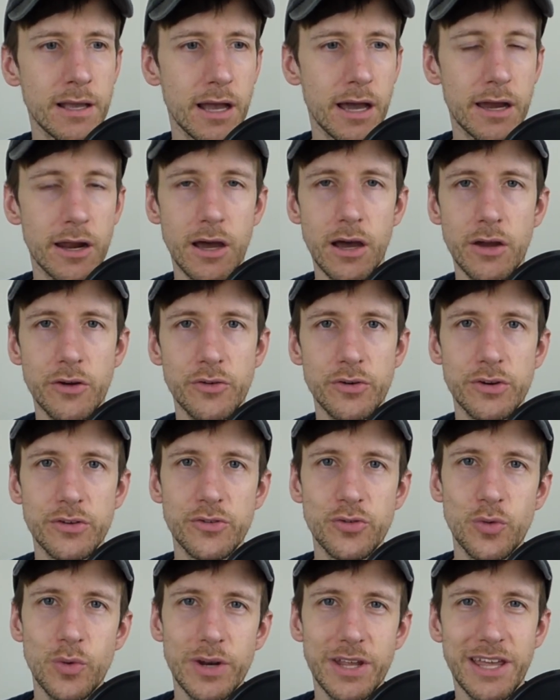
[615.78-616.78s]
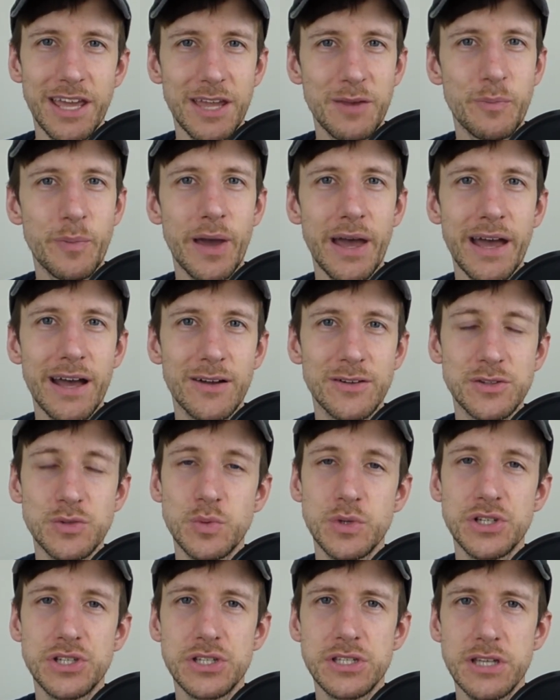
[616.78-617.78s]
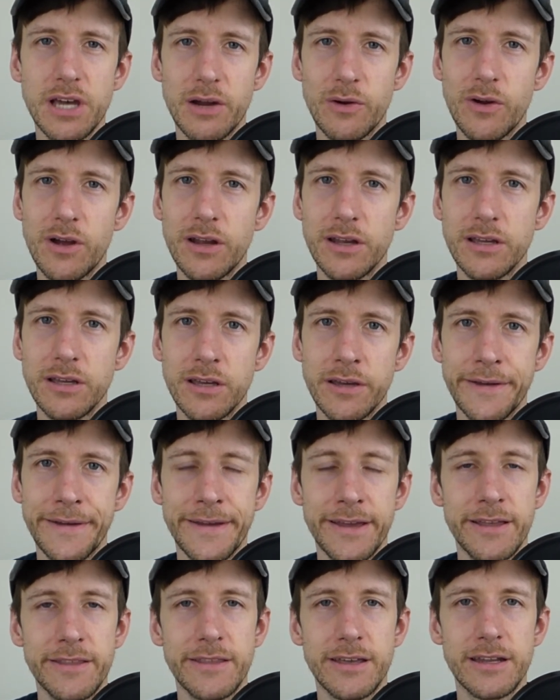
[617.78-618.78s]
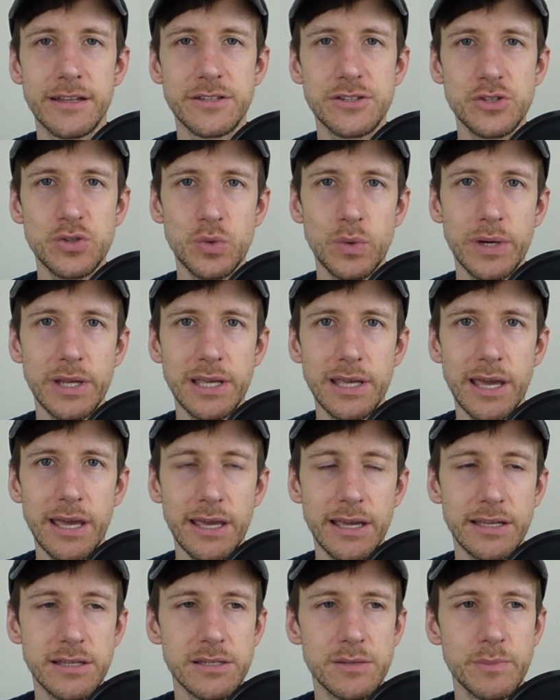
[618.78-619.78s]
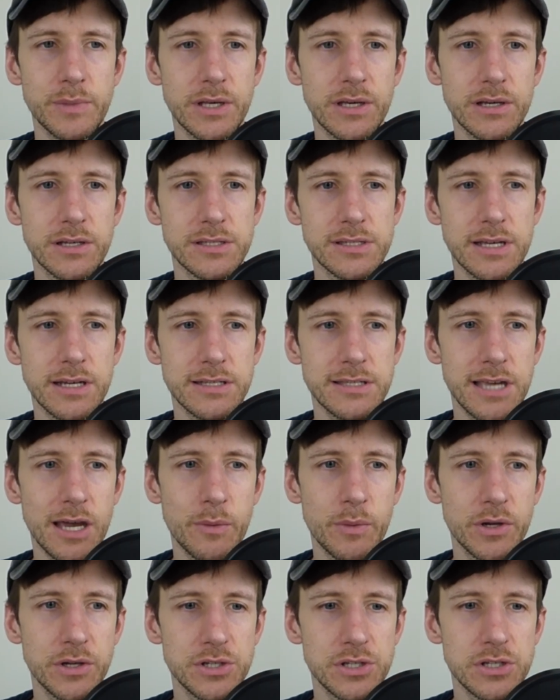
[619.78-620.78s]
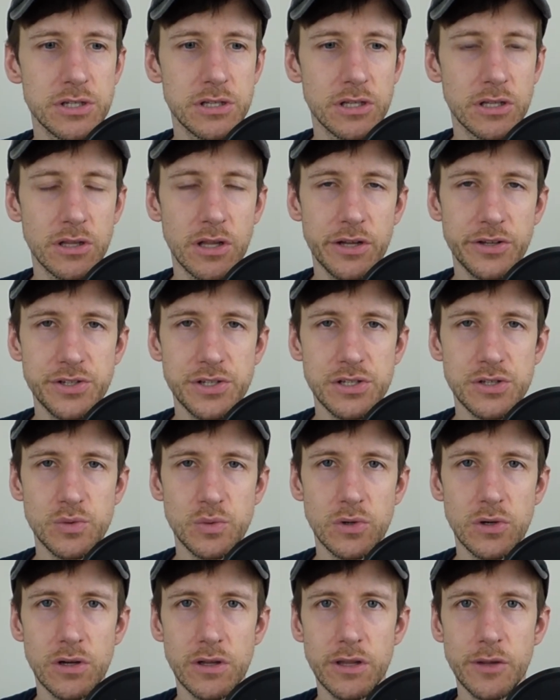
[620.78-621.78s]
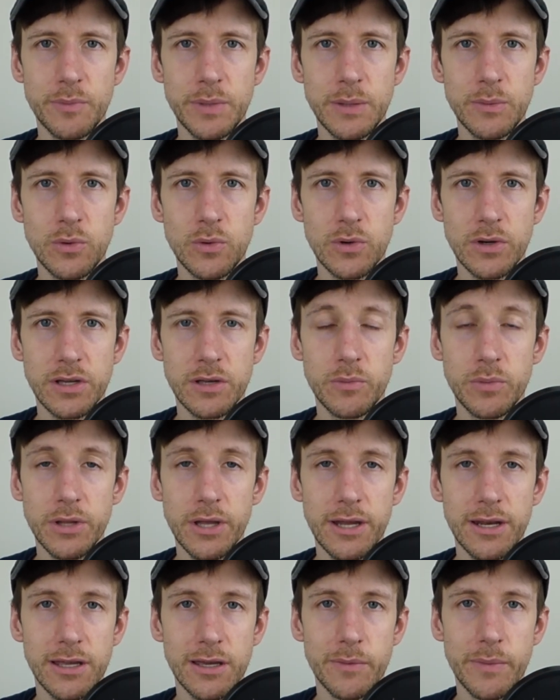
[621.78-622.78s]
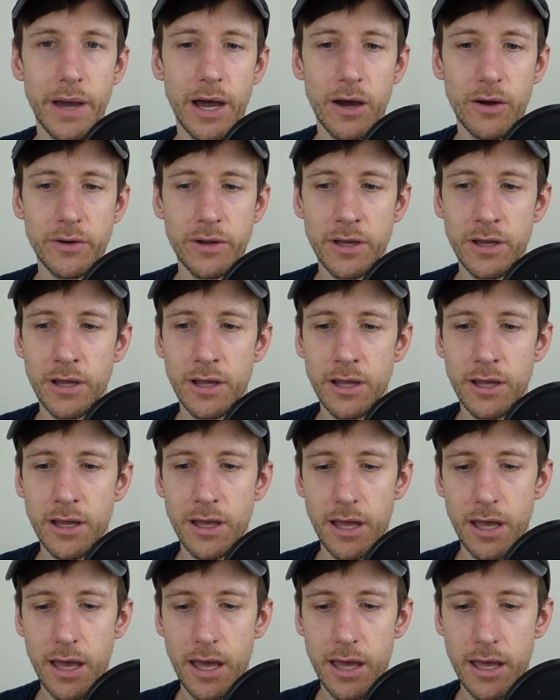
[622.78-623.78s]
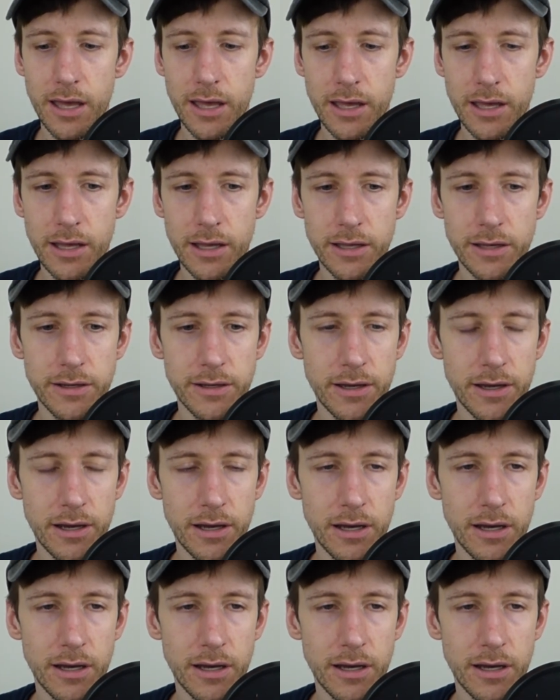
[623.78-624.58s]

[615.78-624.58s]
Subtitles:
at 128 pounds, which is ironic that it's 28 because that's how much the lunches were that people were complaining about. And